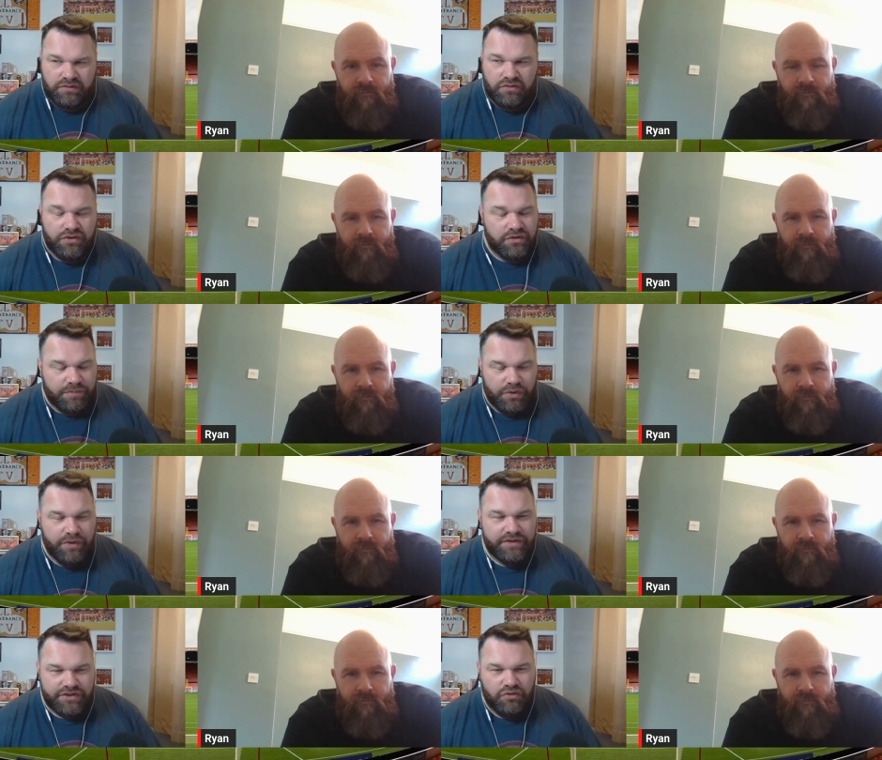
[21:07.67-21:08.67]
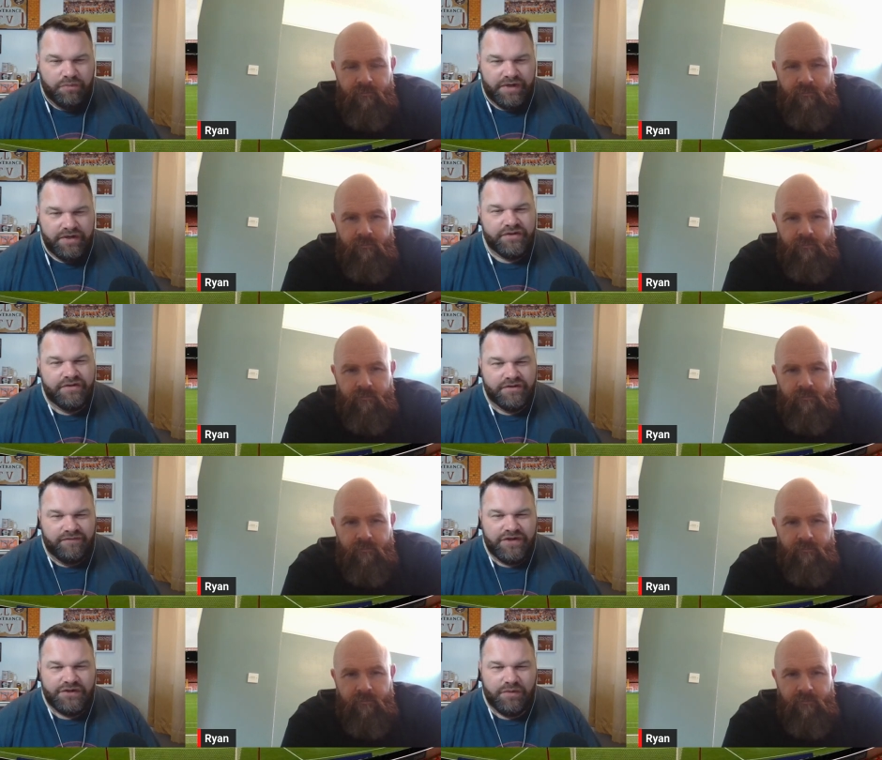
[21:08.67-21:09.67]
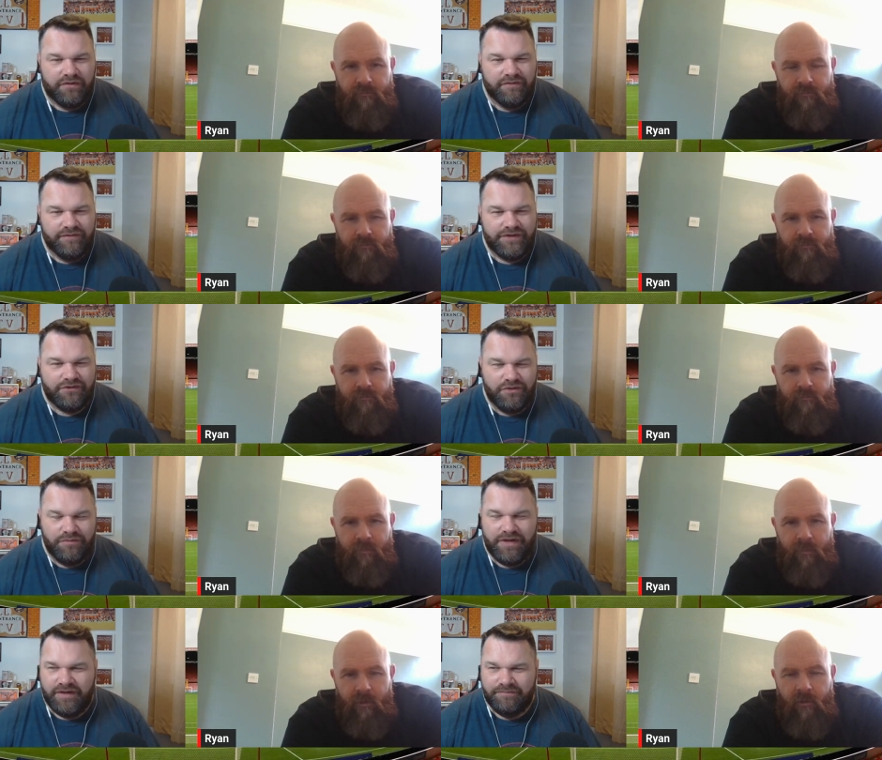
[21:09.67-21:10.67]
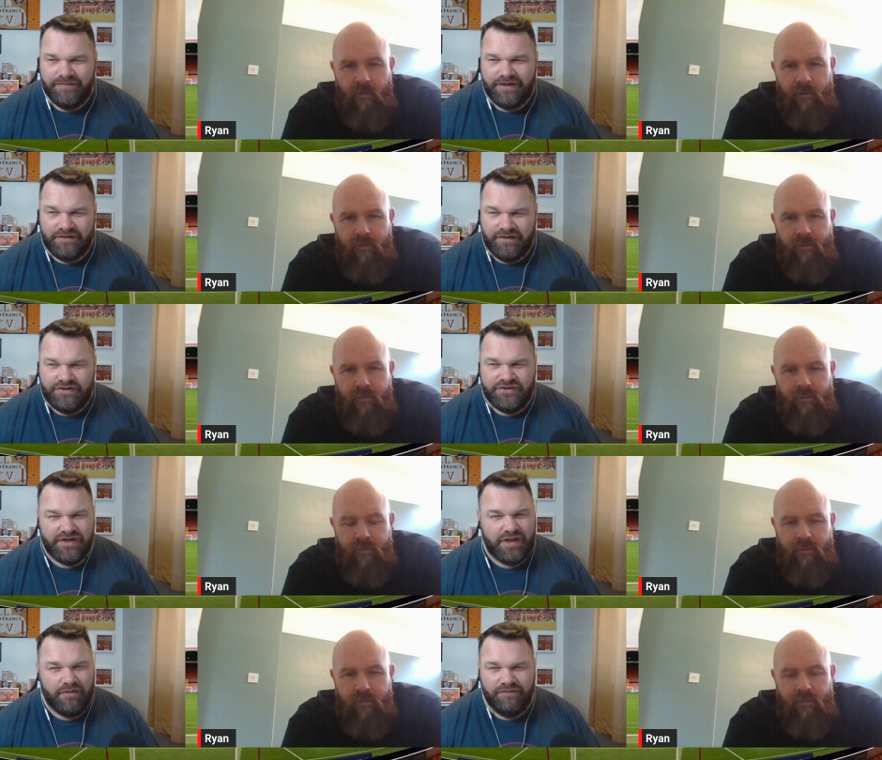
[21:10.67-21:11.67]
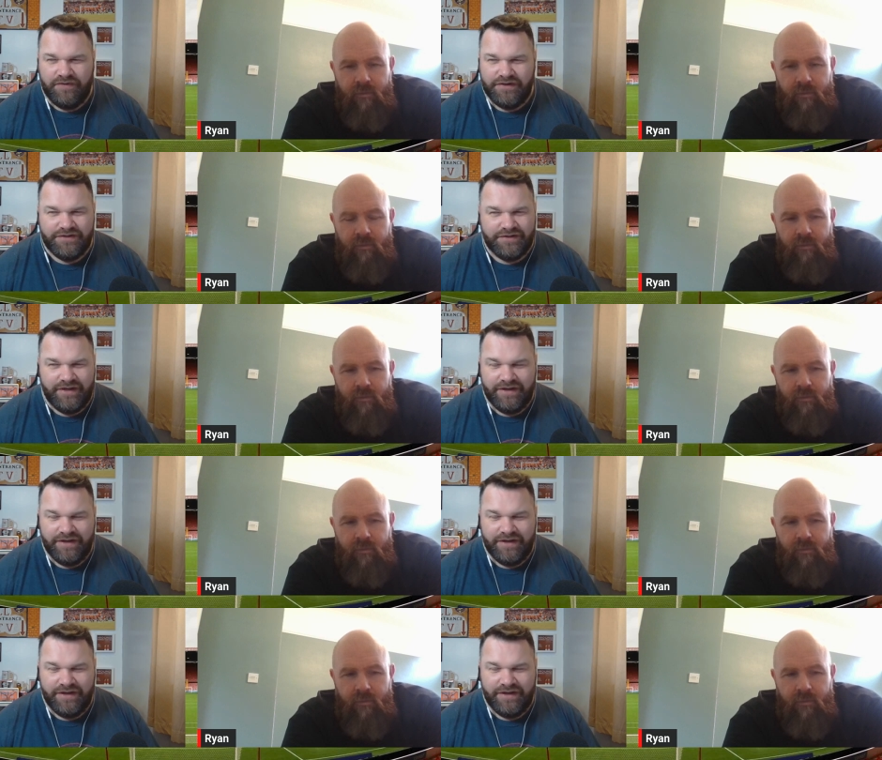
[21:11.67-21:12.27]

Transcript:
Speaker 1: gonna be going to score predictions on this one. This is gonna be oh. a, a, tricky one. This.